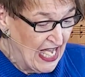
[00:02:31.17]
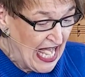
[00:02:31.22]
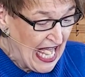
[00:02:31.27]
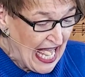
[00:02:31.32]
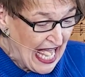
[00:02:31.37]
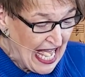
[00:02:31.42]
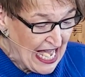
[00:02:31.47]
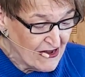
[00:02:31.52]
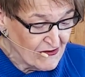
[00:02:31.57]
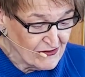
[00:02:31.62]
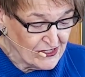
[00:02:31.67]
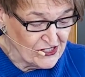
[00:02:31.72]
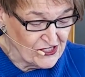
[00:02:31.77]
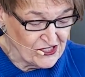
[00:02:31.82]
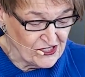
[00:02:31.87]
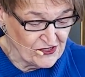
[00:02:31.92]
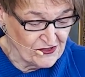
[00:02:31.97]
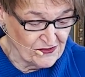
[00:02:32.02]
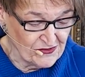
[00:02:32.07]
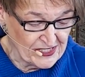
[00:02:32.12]
How would
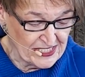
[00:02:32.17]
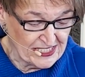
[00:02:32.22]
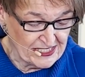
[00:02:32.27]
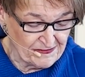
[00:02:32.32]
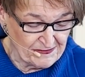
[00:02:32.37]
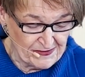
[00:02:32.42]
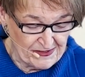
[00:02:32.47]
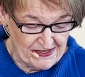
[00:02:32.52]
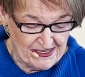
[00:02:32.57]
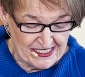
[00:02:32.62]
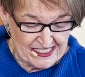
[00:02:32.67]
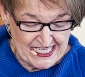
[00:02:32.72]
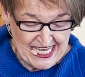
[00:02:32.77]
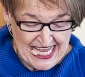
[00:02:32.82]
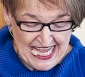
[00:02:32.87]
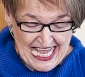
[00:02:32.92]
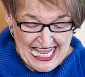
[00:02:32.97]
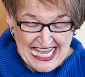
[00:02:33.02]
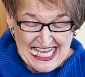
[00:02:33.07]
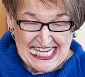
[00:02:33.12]
you respond
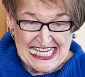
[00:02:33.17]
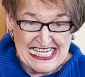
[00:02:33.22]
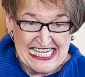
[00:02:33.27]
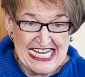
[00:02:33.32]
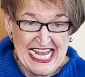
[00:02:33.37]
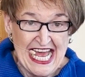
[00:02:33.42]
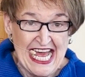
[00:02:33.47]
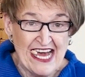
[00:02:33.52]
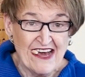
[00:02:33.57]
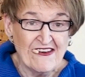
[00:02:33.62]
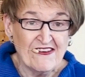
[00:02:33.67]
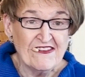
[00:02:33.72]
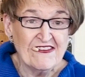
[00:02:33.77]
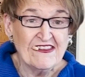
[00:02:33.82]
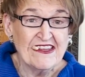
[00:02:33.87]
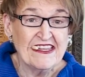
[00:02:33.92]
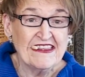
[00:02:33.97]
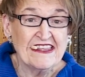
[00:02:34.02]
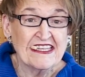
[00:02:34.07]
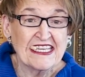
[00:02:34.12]
now
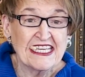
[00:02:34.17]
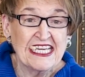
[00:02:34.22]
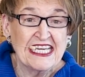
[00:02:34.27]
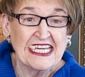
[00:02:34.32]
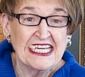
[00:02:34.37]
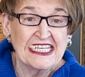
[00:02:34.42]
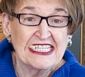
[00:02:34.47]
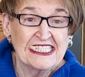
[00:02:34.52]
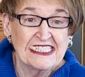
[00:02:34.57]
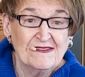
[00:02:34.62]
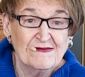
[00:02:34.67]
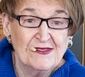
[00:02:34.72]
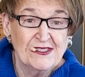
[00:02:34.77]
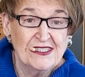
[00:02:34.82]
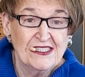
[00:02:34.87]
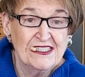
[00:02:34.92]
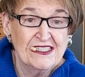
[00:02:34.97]
that the kingdom